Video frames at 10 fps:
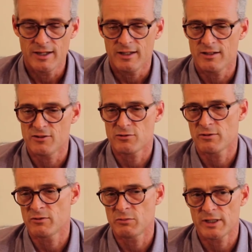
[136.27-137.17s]
It is
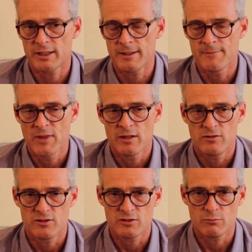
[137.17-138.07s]
driven by
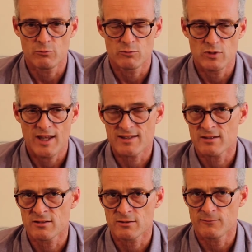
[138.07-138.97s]
this
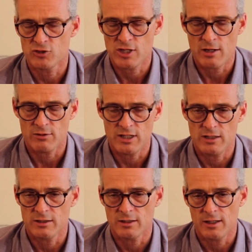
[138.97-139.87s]
essence of
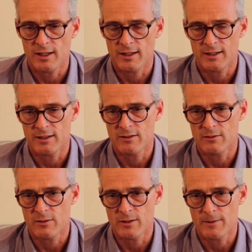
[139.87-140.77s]
cherry
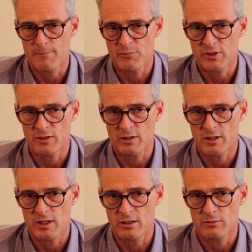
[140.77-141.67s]
and
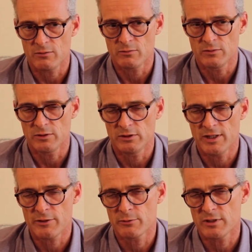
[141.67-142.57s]
a
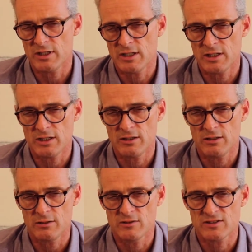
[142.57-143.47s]

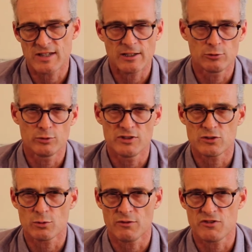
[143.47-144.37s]
leathery sandalwood
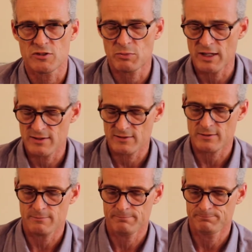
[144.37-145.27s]
sort of spice.